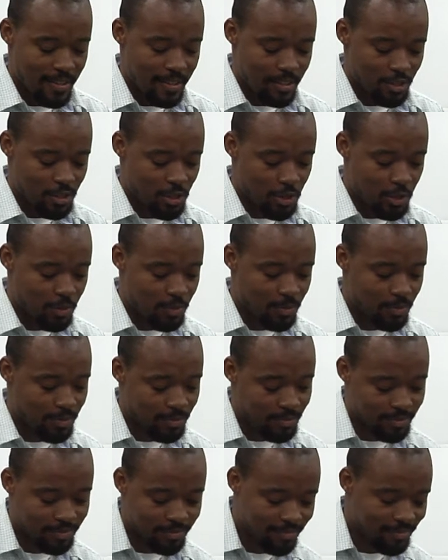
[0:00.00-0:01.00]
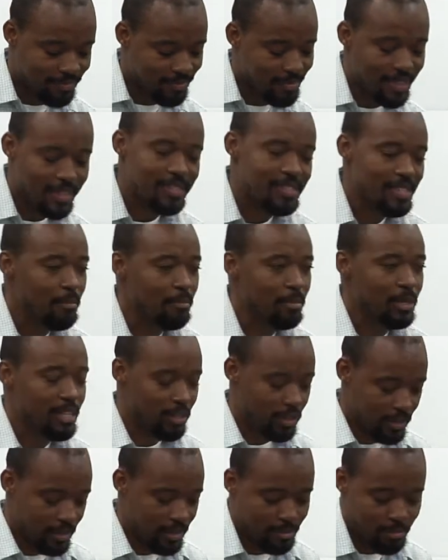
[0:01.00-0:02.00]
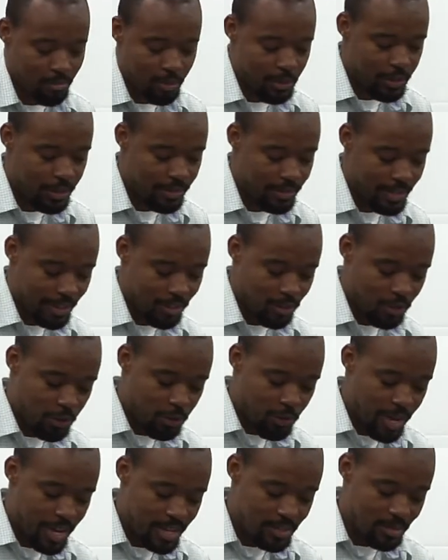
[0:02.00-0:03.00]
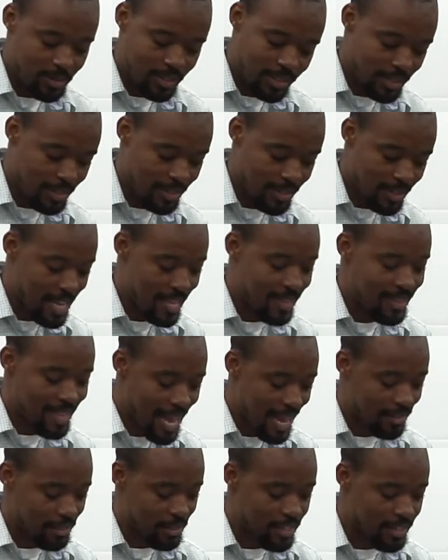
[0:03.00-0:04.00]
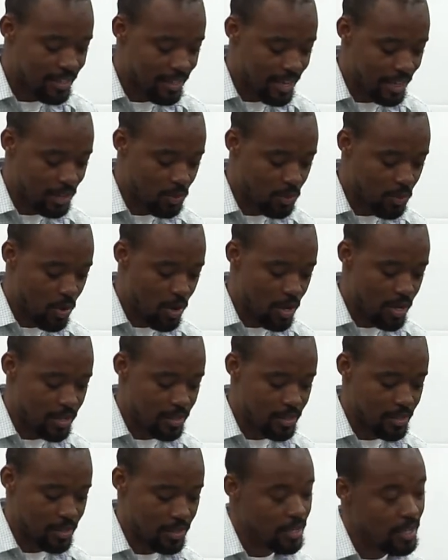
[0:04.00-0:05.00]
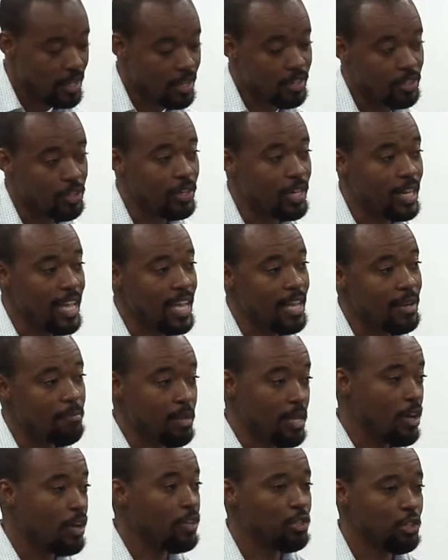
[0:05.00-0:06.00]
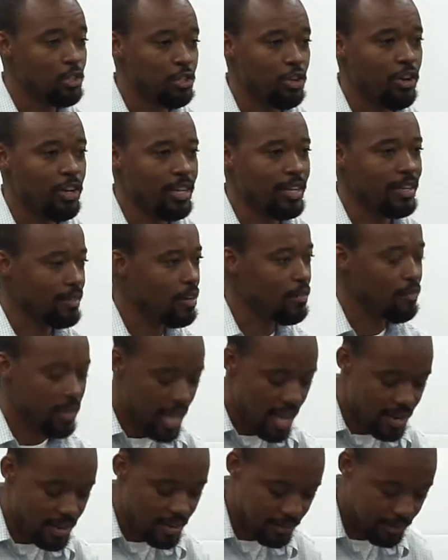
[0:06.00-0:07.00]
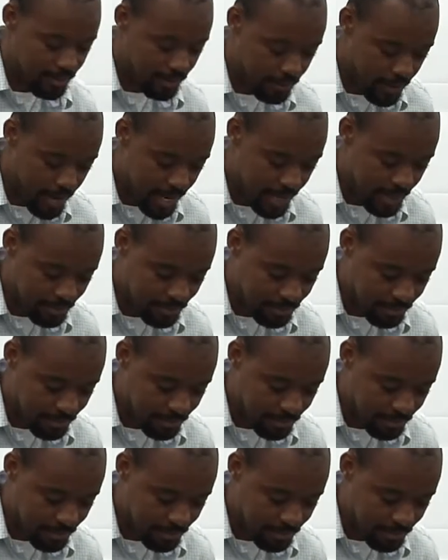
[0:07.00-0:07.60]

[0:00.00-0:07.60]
So, simply put, like the rest in that context was the land beyond the Jordan, land of Canaan, right?